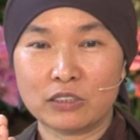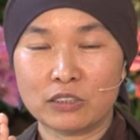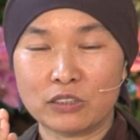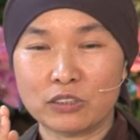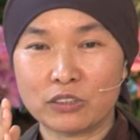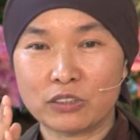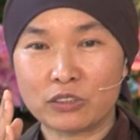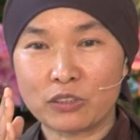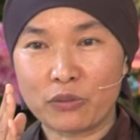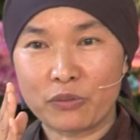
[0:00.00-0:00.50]

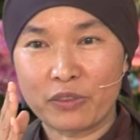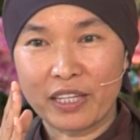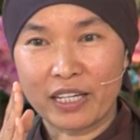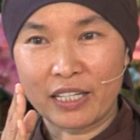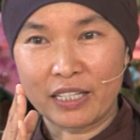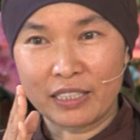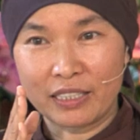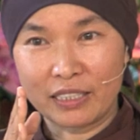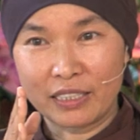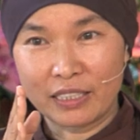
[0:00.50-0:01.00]
so
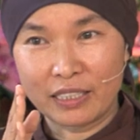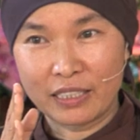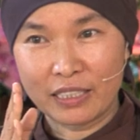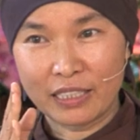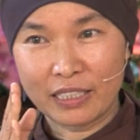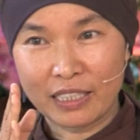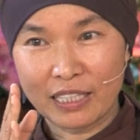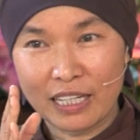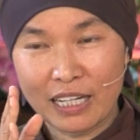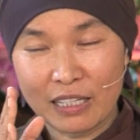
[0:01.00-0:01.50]
that
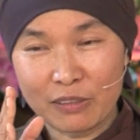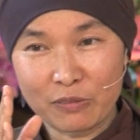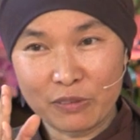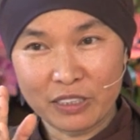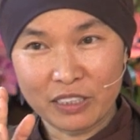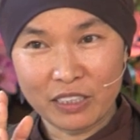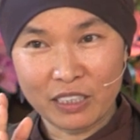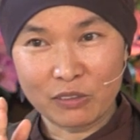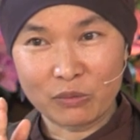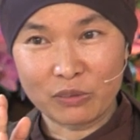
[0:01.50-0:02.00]
I
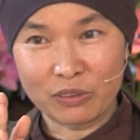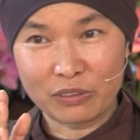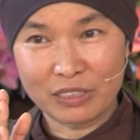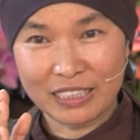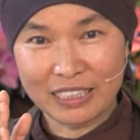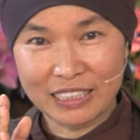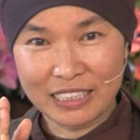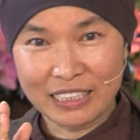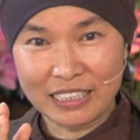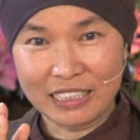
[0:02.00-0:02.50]
would not
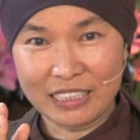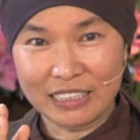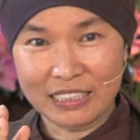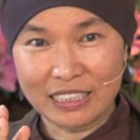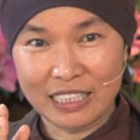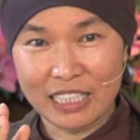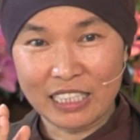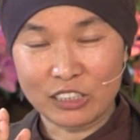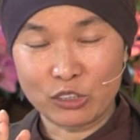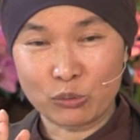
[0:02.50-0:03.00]
see this
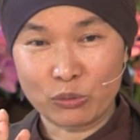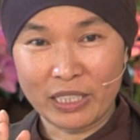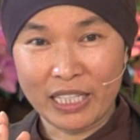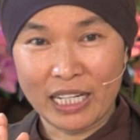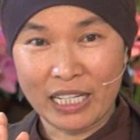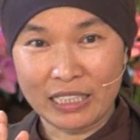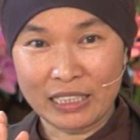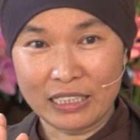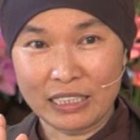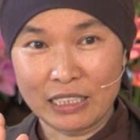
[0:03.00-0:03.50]
as
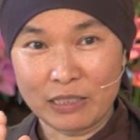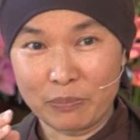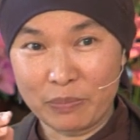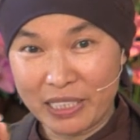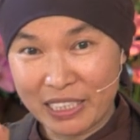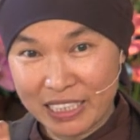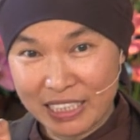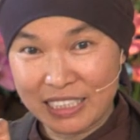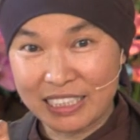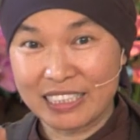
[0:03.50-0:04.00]
reality,
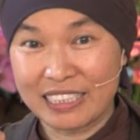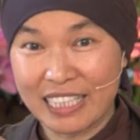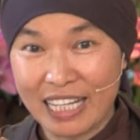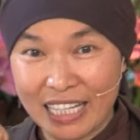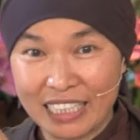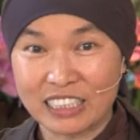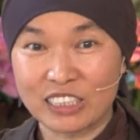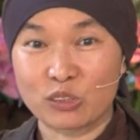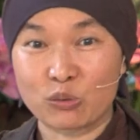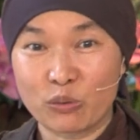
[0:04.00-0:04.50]
because
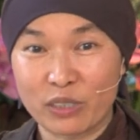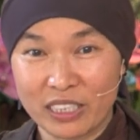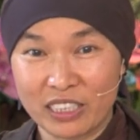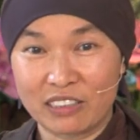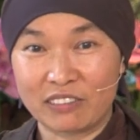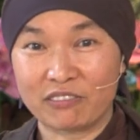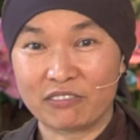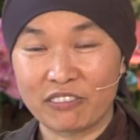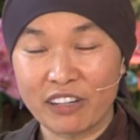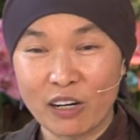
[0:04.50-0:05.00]
that's what
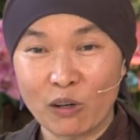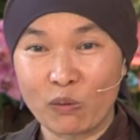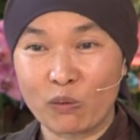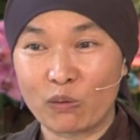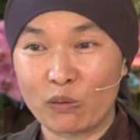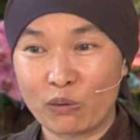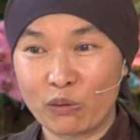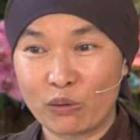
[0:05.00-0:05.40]
it felt.